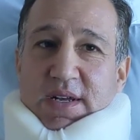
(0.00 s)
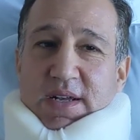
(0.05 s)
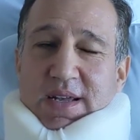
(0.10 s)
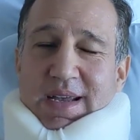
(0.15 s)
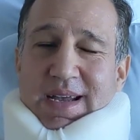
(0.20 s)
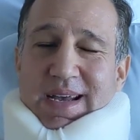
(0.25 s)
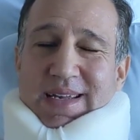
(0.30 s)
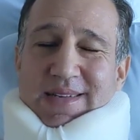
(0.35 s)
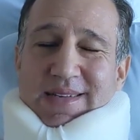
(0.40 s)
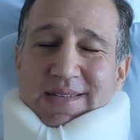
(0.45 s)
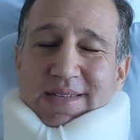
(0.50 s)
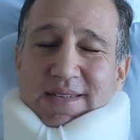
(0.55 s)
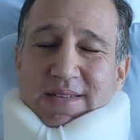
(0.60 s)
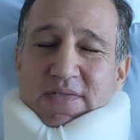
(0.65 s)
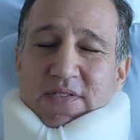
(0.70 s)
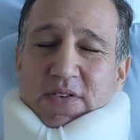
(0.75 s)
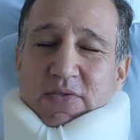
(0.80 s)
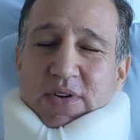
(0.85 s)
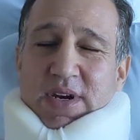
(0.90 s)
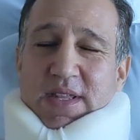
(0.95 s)
And
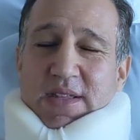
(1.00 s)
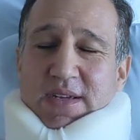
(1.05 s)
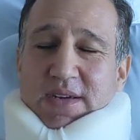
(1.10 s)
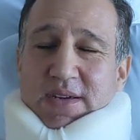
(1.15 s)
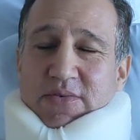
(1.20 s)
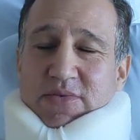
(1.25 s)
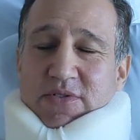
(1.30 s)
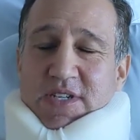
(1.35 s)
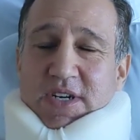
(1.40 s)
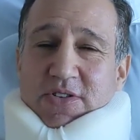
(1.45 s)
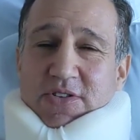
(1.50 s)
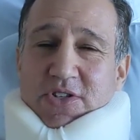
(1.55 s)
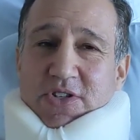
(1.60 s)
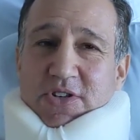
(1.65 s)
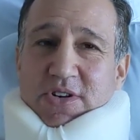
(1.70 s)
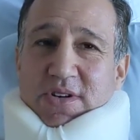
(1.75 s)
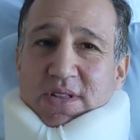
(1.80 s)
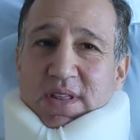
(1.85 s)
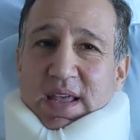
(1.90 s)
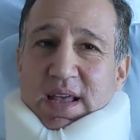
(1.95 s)
if you read the
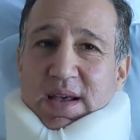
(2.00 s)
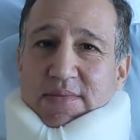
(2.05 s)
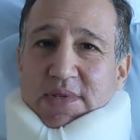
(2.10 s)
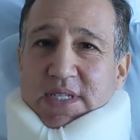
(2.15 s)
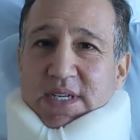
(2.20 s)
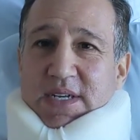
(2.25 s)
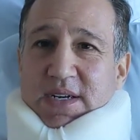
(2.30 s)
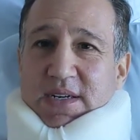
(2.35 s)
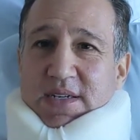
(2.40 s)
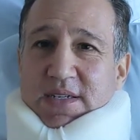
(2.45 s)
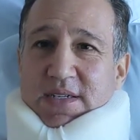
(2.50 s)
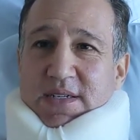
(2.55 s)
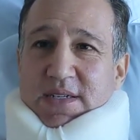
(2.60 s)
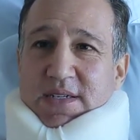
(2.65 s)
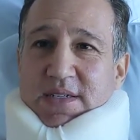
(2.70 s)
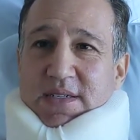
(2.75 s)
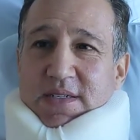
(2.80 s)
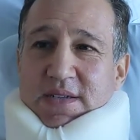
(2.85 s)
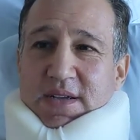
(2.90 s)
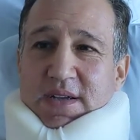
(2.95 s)
literature, the M6
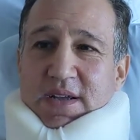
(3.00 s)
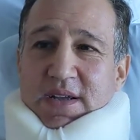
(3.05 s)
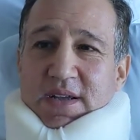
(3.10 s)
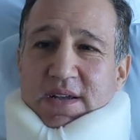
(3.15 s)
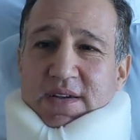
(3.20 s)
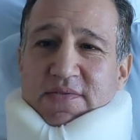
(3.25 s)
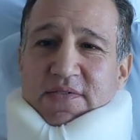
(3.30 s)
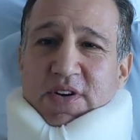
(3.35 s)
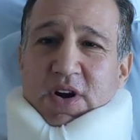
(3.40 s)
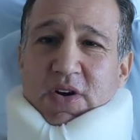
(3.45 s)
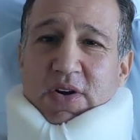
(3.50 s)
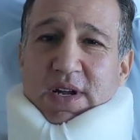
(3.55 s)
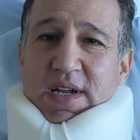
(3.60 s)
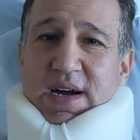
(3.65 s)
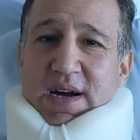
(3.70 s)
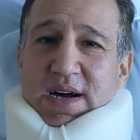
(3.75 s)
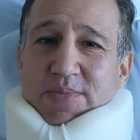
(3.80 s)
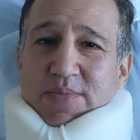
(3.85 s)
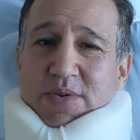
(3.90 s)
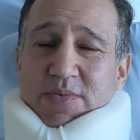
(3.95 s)
is very
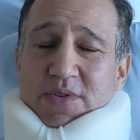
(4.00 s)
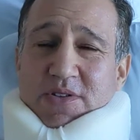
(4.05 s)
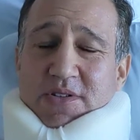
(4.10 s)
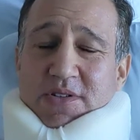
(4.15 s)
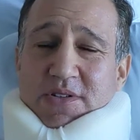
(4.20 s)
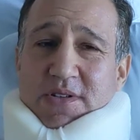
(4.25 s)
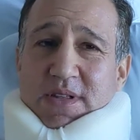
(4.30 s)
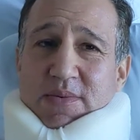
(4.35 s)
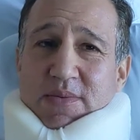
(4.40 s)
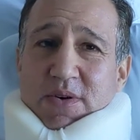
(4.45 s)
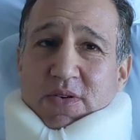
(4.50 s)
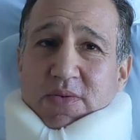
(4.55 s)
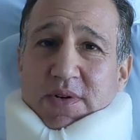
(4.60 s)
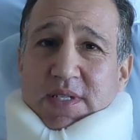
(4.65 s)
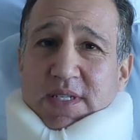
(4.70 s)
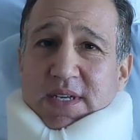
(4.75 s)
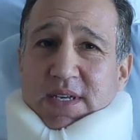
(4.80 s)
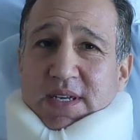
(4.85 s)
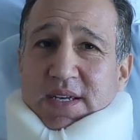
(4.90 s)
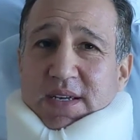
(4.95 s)
comparable to the
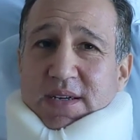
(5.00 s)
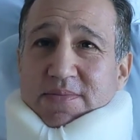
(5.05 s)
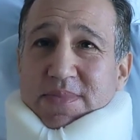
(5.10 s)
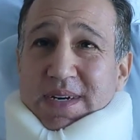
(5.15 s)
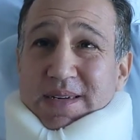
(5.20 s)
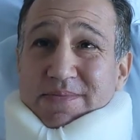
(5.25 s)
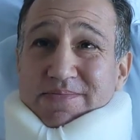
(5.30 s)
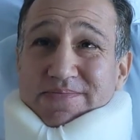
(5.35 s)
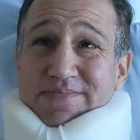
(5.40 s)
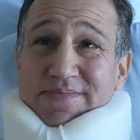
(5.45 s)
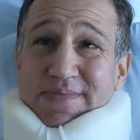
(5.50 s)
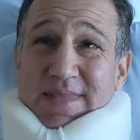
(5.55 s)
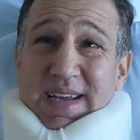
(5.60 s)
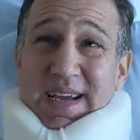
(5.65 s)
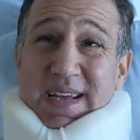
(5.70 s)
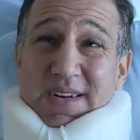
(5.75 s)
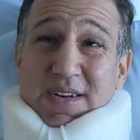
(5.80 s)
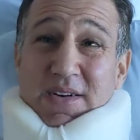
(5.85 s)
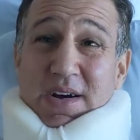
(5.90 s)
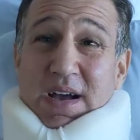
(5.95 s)
M6-C, but I
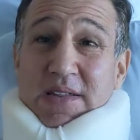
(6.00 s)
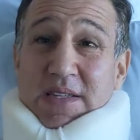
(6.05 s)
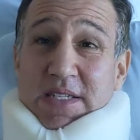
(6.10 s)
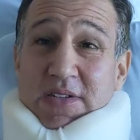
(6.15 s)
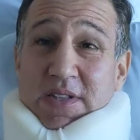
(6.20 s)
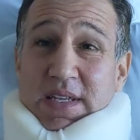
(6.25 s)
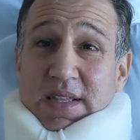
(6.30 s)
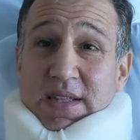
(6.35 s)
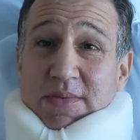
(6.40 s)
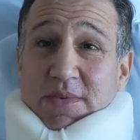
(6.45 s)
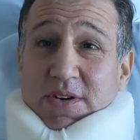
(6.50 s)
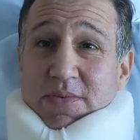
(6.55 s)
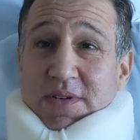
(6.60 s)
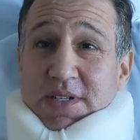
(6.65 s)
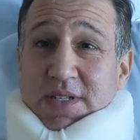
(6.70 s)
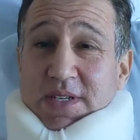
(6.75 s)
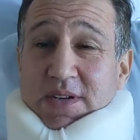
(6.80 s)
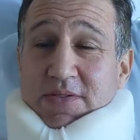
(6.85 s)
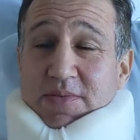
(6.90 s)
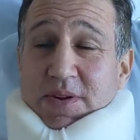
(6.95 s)
don't know. I still think the
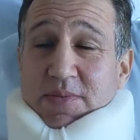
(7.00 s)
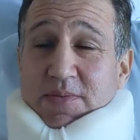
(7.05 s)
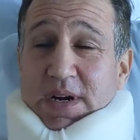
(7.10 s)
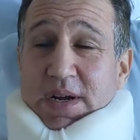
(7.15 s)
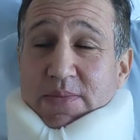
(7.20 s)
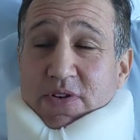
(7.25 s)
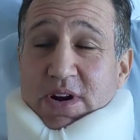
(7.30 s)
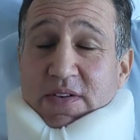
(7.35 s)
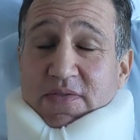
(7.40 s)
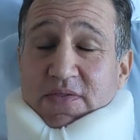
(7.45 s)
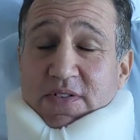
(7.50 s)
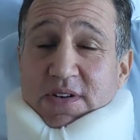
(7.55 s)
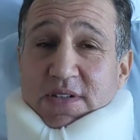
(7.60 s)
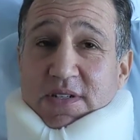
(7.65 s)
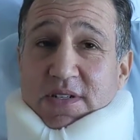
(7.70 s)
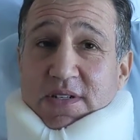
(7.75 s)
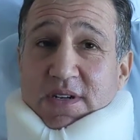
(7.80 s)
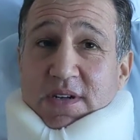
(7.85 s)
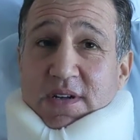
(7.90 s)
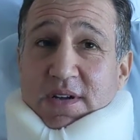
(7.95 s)
M6-C would be my
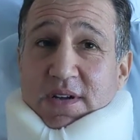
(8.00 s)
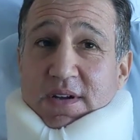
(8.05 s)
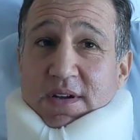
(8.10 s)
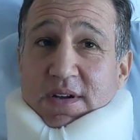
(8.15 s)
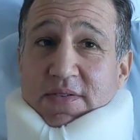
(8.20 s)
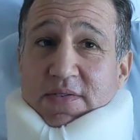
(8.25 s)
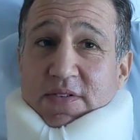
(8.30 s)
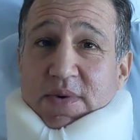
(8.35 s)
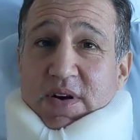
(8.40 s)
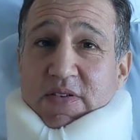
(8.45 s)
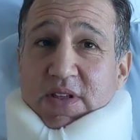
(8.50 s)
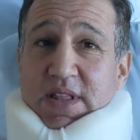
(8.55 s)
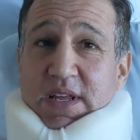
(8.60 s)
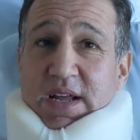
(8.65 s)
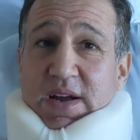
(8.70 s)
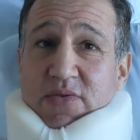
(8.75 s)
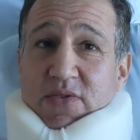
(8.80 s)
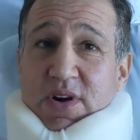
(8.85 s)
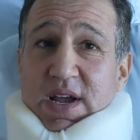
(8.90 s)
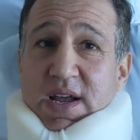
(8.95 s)
preference from everything
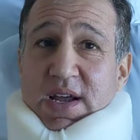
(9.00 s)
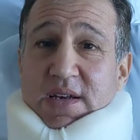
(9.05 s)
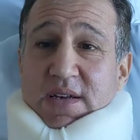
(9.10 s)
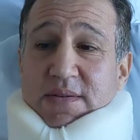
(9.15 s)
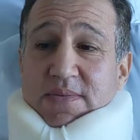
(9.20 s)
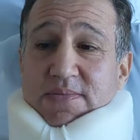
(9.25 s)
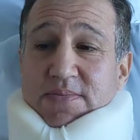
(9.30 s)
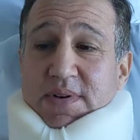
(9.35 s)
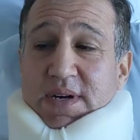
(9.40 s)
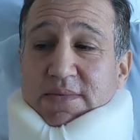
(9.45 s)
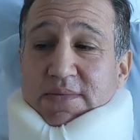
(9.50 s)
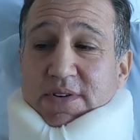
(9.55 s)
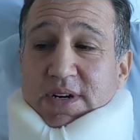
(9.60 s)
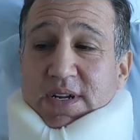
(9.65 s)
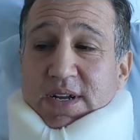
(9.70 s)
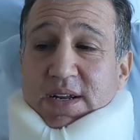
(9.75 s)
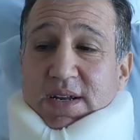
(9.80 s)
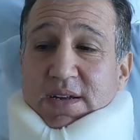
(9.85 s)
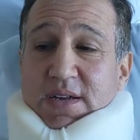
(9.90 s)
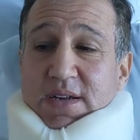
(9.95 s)
I read, but what are
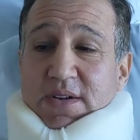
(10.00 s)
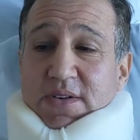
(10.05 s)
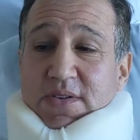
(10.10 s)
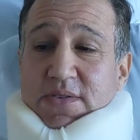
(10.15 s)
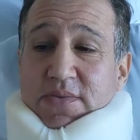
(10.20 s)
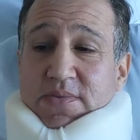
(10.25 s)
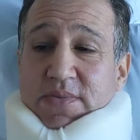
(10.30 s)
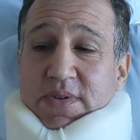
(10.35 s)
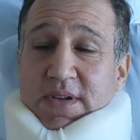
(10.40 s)
you going to do?